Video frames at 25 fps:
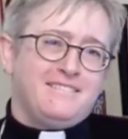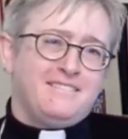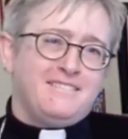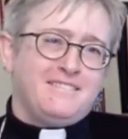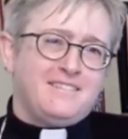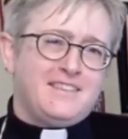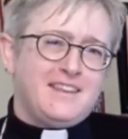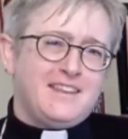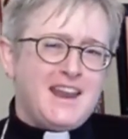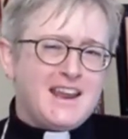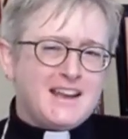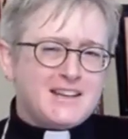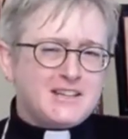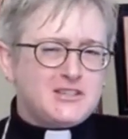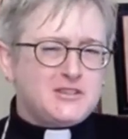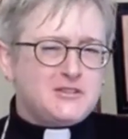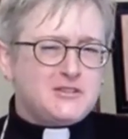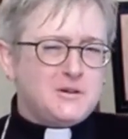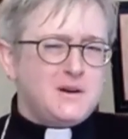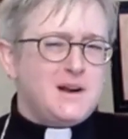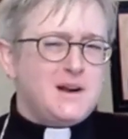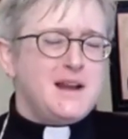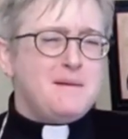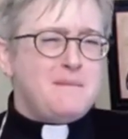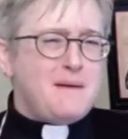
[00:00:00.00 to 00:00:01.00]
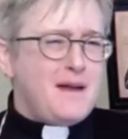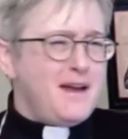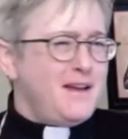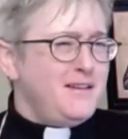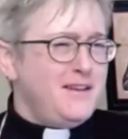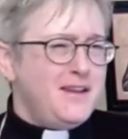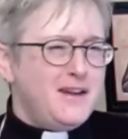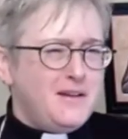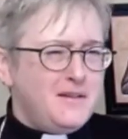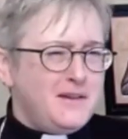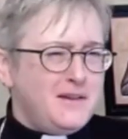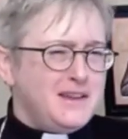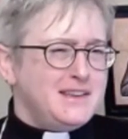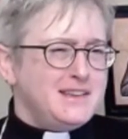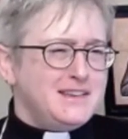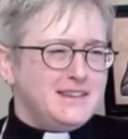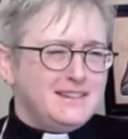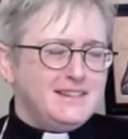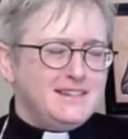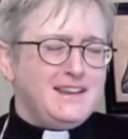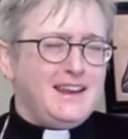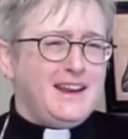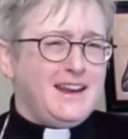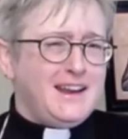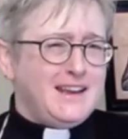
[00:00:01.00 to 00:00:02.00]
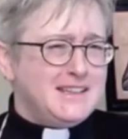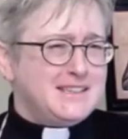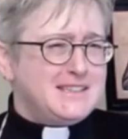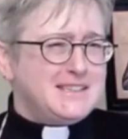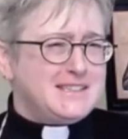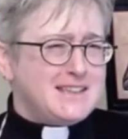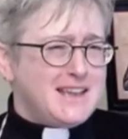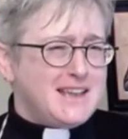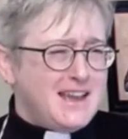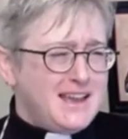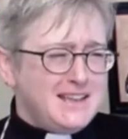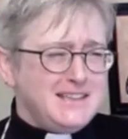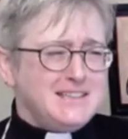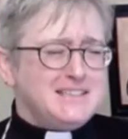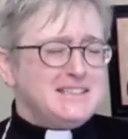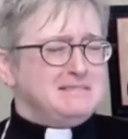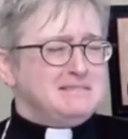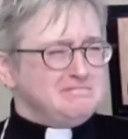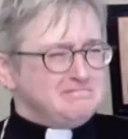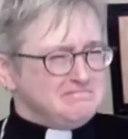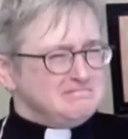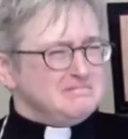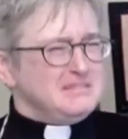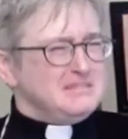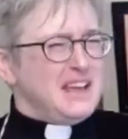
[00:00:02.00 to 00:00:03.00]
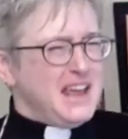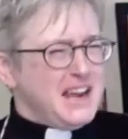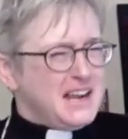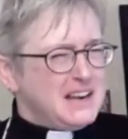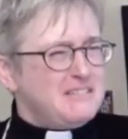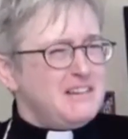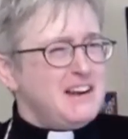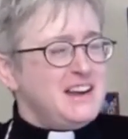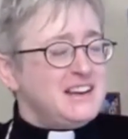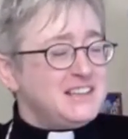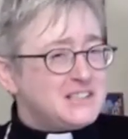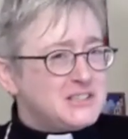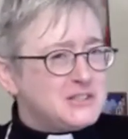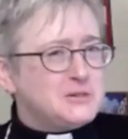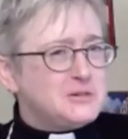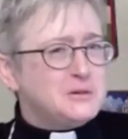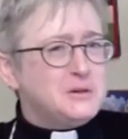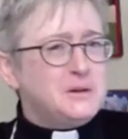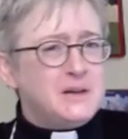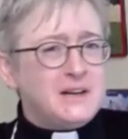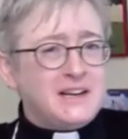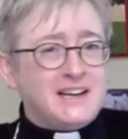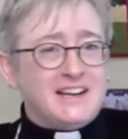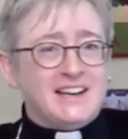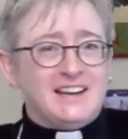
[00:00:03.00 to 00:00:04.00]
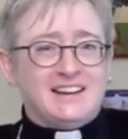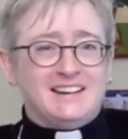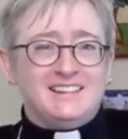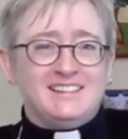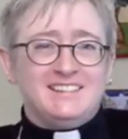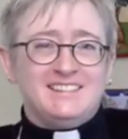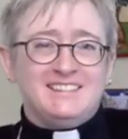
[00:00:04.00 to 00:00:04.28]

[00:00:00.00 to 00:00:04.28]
The next story about Noah and his sons, not a great story.